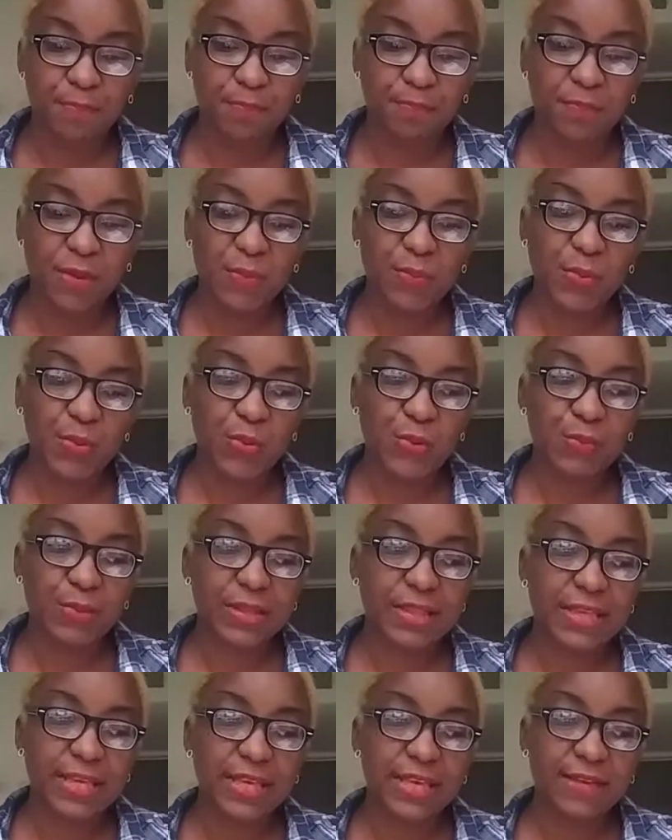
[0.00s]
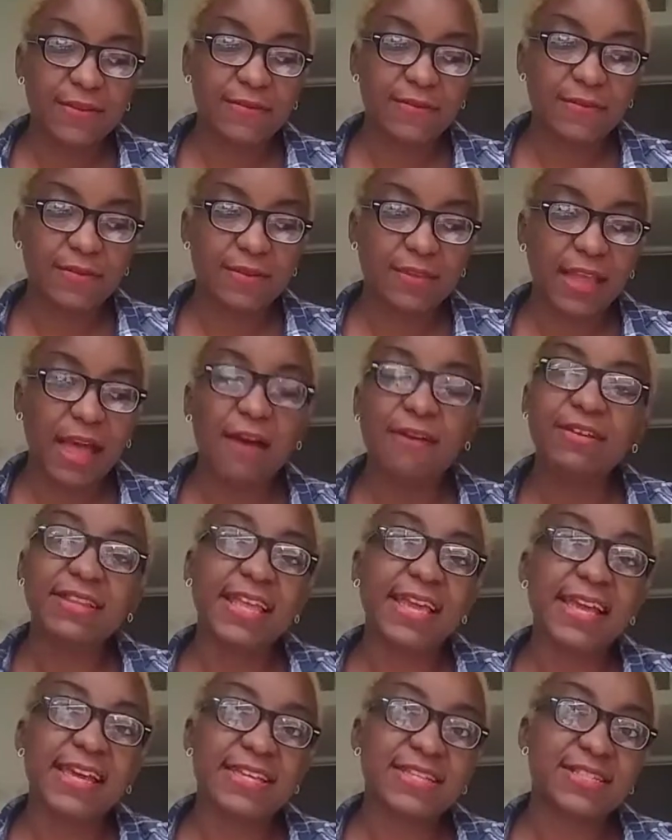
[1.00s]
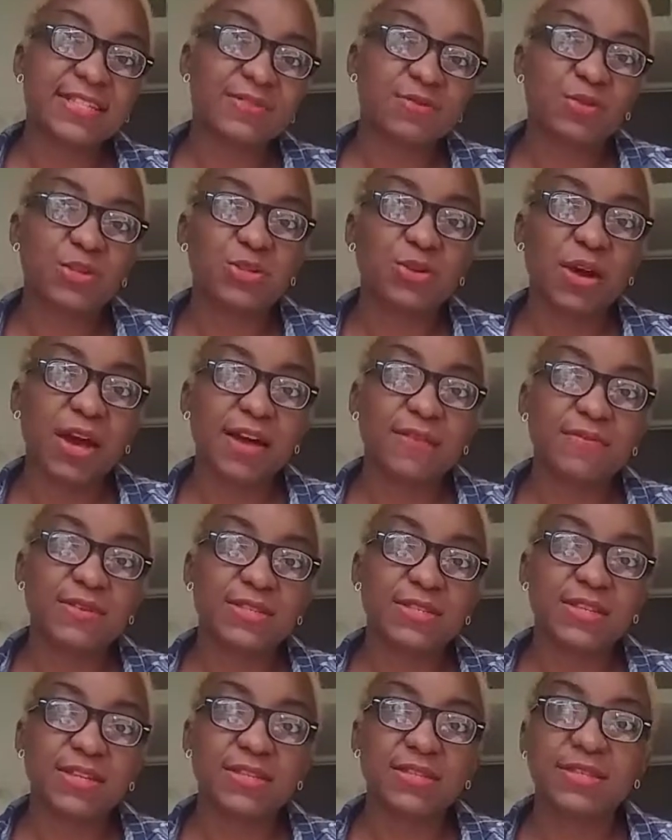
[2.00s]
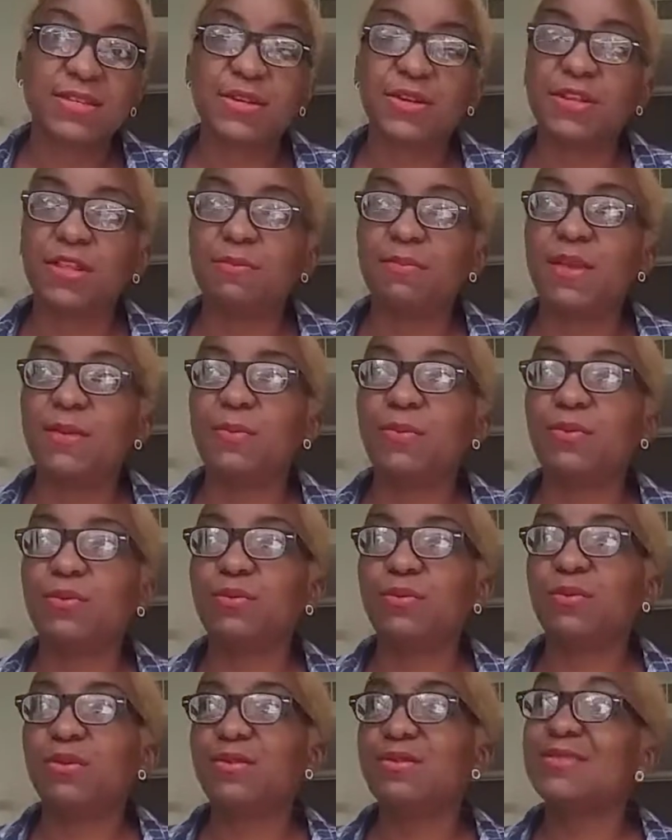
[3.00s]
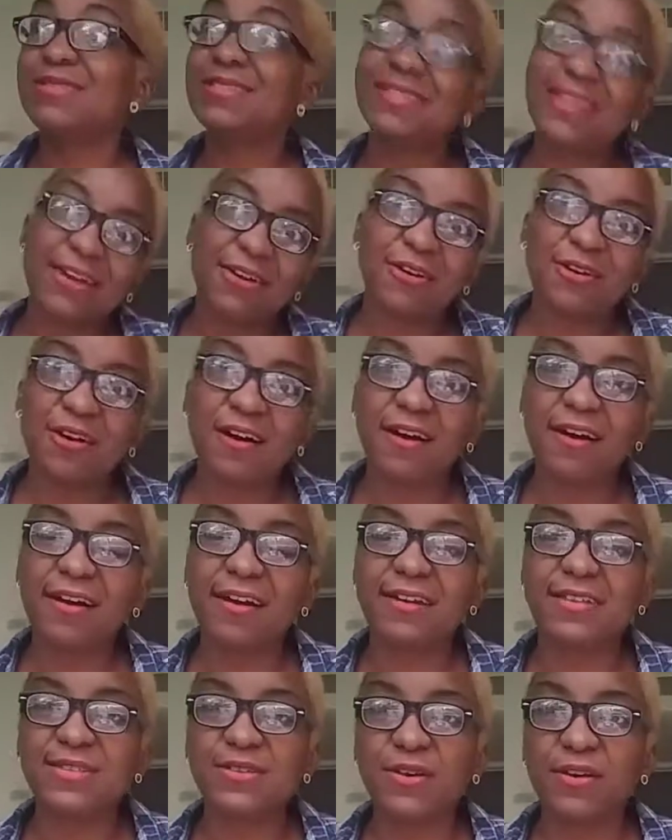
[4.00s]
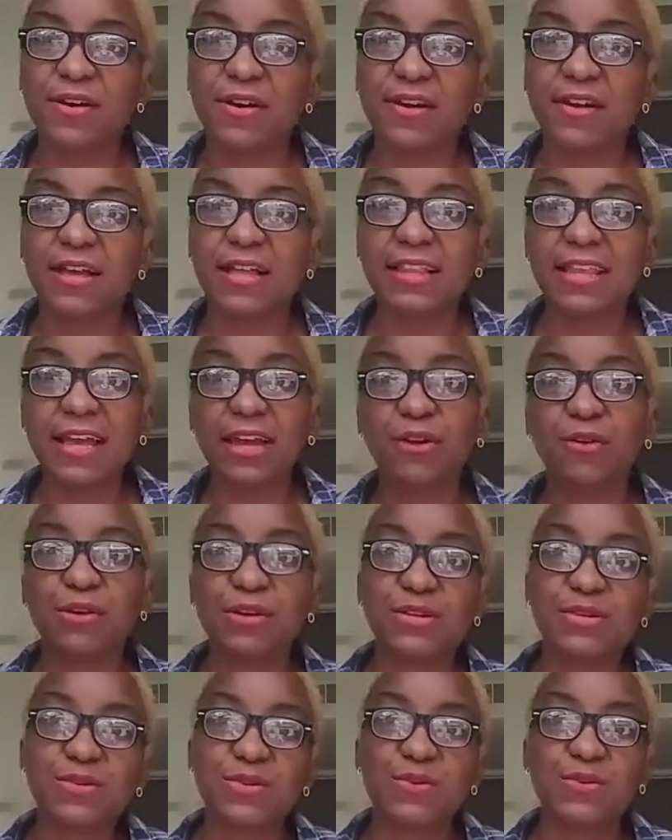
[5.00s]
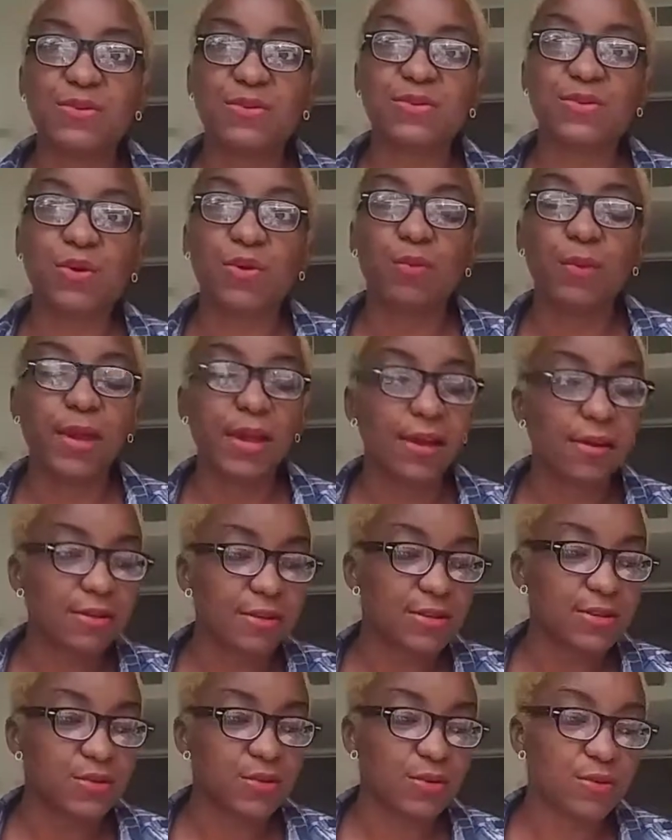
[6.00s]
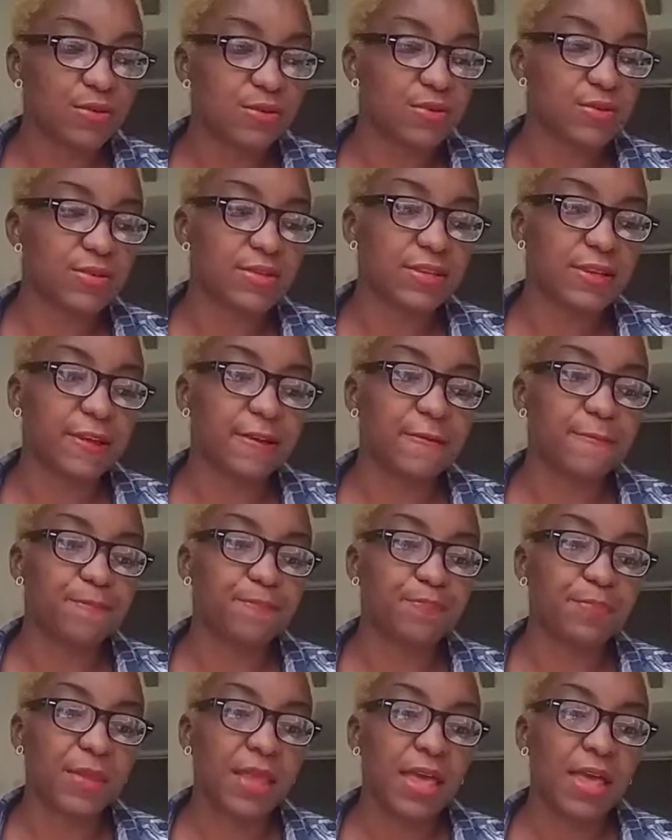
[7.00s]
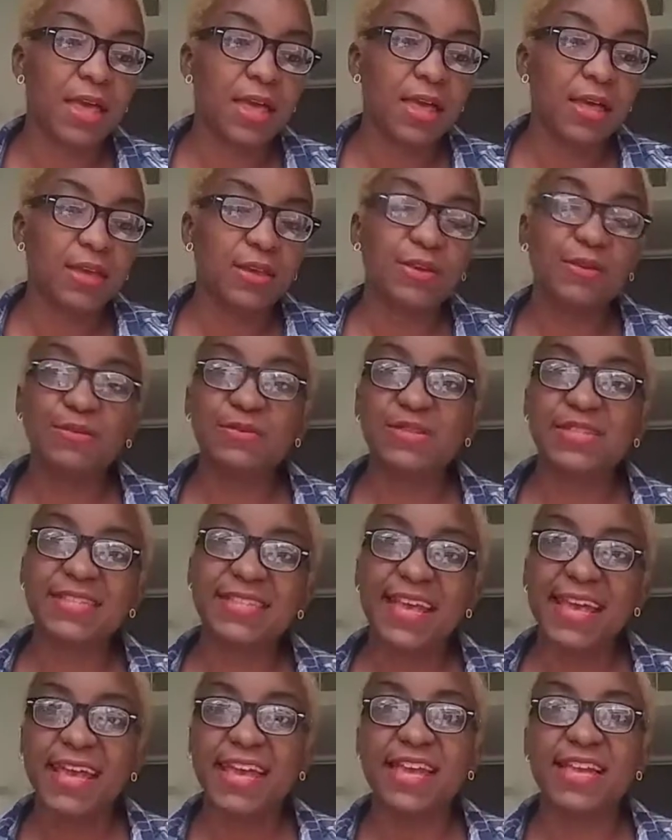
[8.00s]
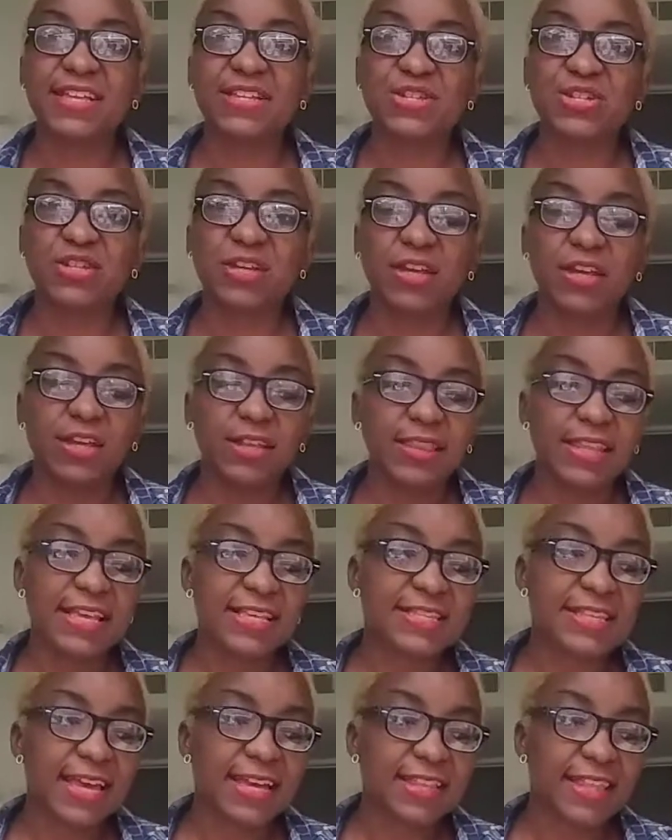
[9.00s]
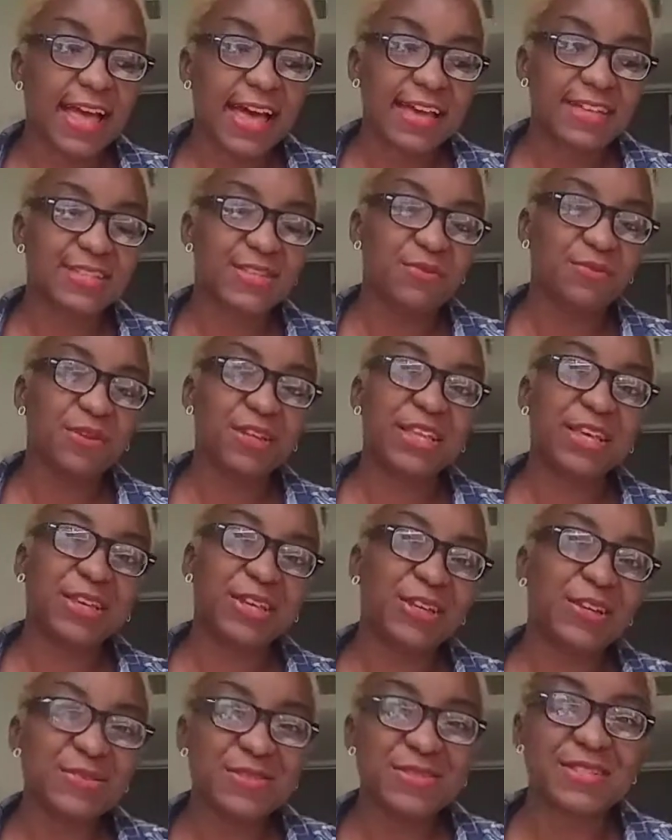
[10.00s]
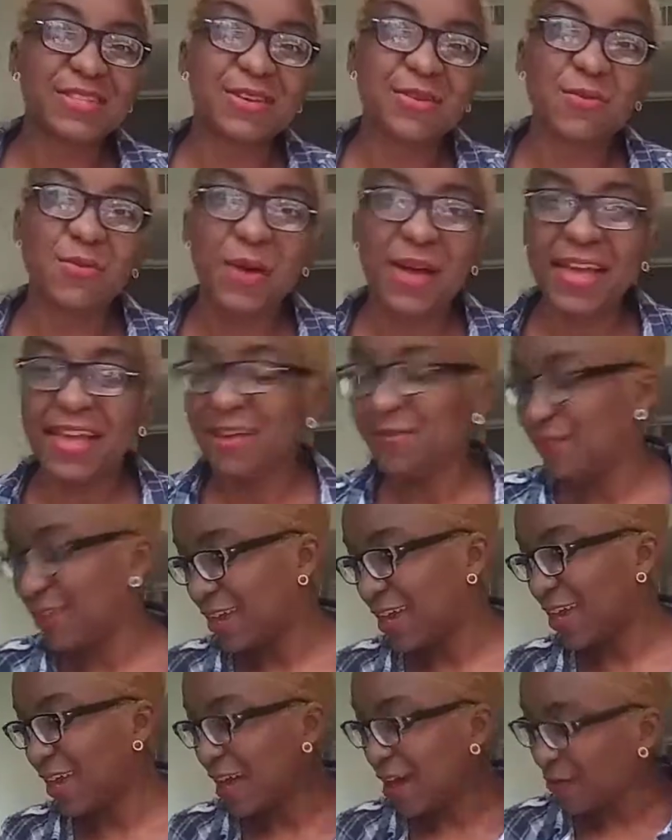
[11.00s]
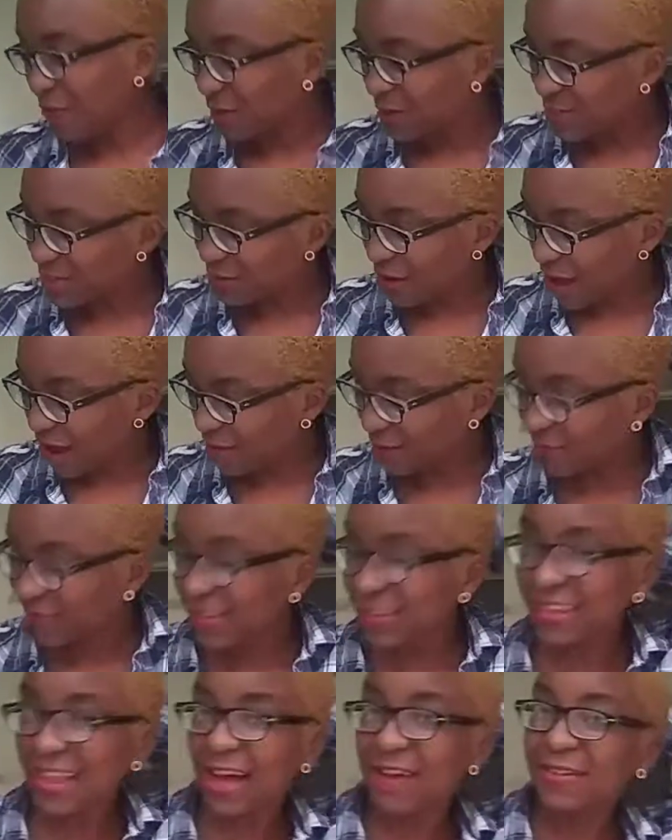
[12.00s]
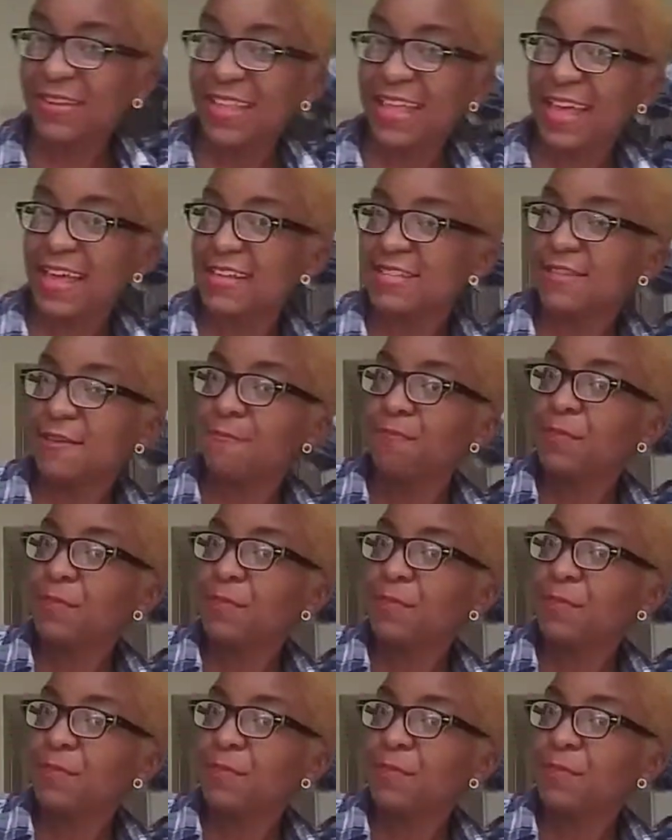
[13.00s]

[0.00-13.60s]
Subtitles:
People who believe nowadays witchcraft is considered the people who use tarot cards or collect crystals or wear crystals, use sage, things like that. It's a really cutesy way of looking at witchcraft nowadays.